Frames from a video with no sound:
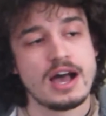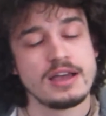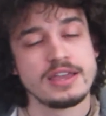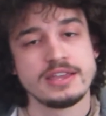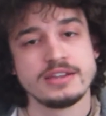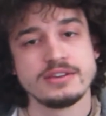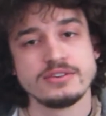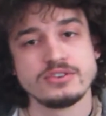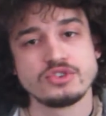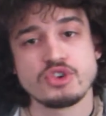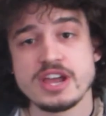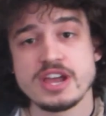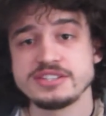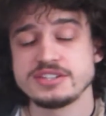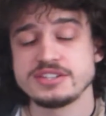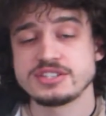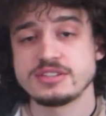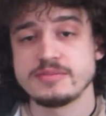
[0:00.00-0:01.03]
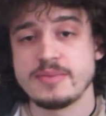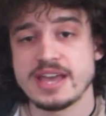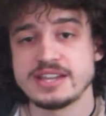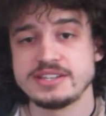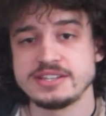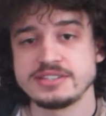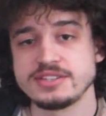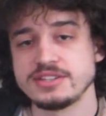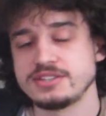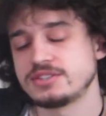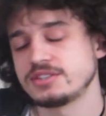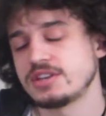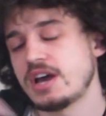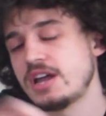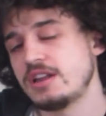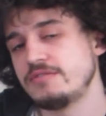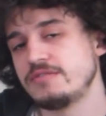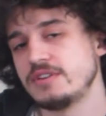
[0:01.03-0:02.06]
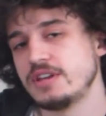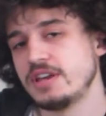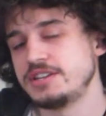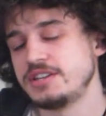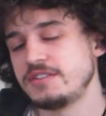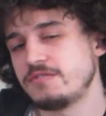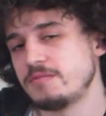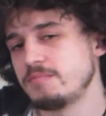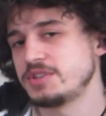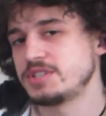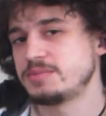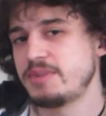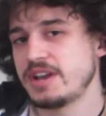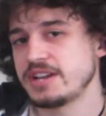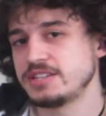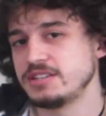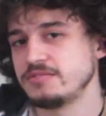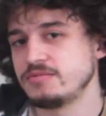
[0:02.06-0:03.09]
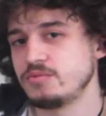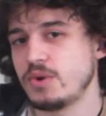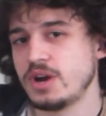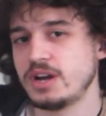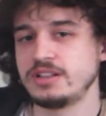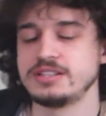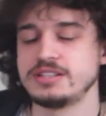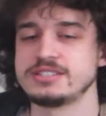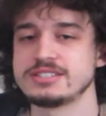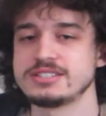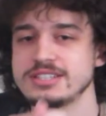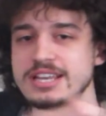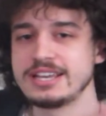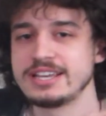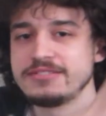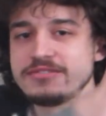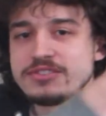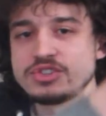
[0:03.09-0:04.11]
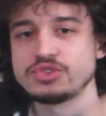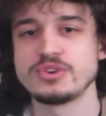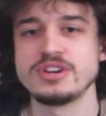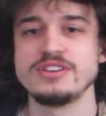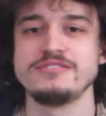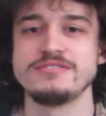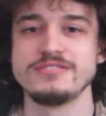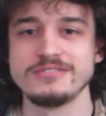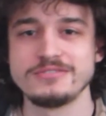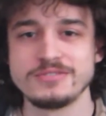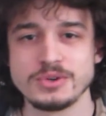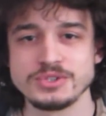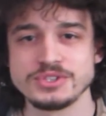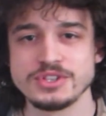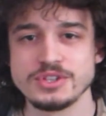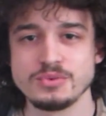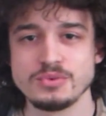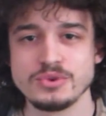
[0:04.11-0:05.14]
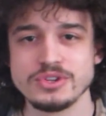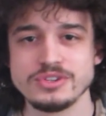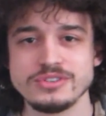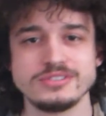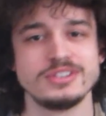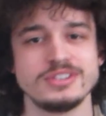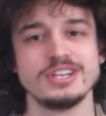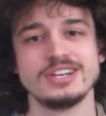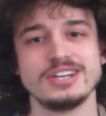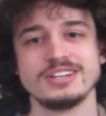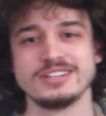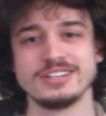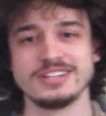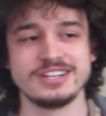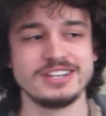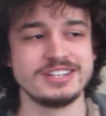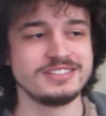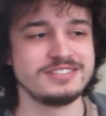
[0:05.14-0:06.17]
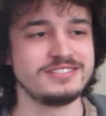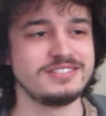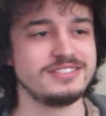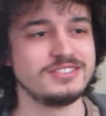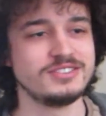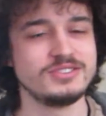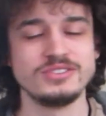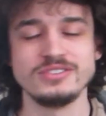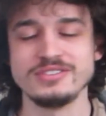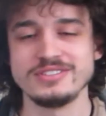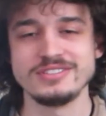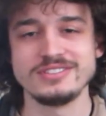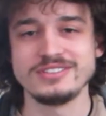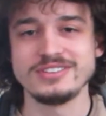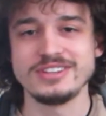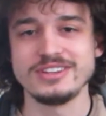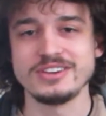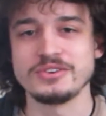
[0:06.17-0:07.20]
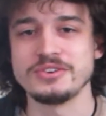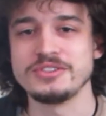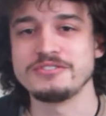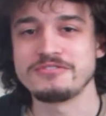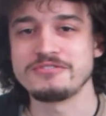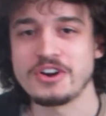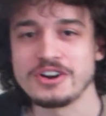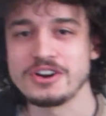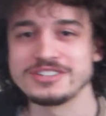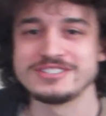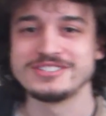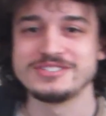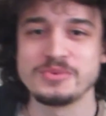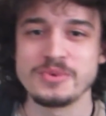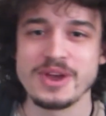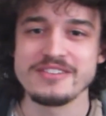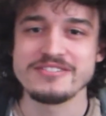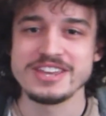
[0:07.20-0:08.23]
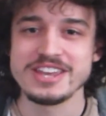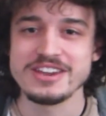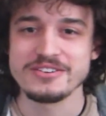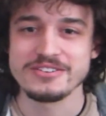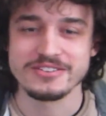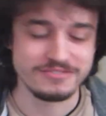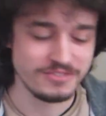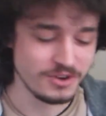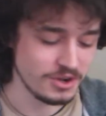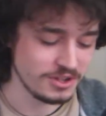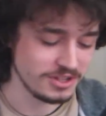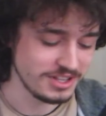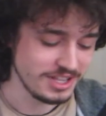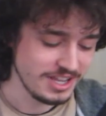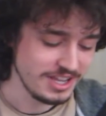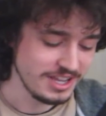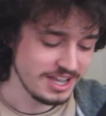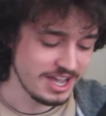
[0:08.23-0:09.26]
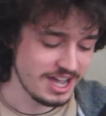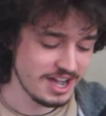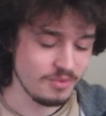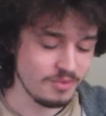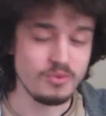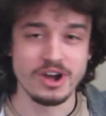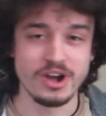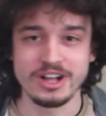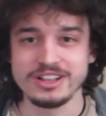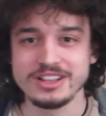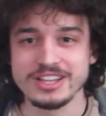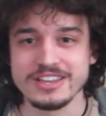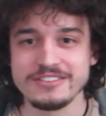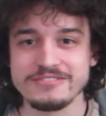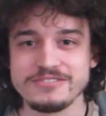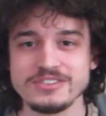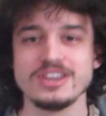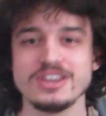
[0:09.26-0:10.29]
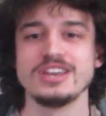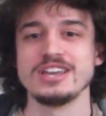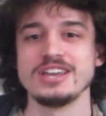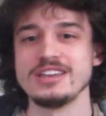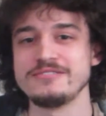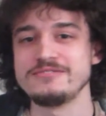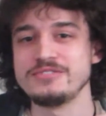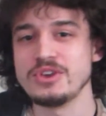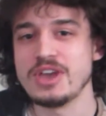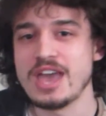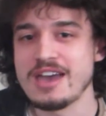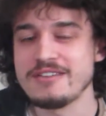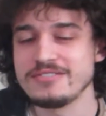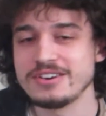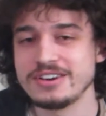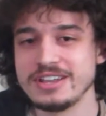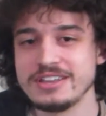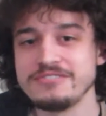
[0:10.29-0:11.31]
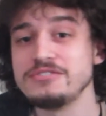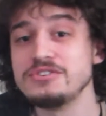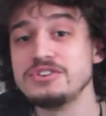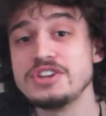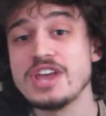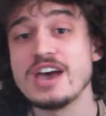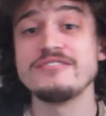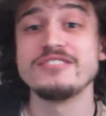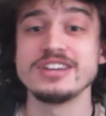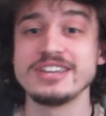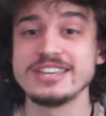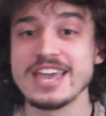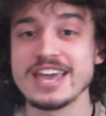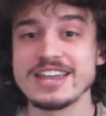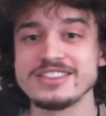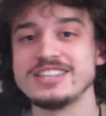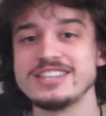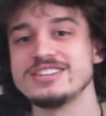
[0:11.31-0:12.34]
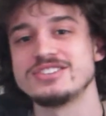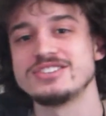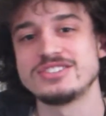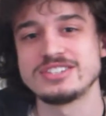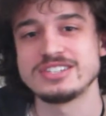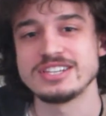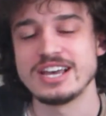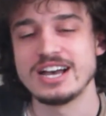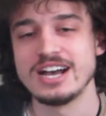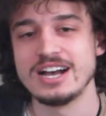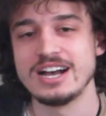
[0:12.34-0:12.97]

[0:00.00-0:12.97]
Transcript: in transient semantics, it's kind of a different perspective. Well, it's like if a tree falls in the wood or in the forest, do we ever hear it fall? Well, if you never get this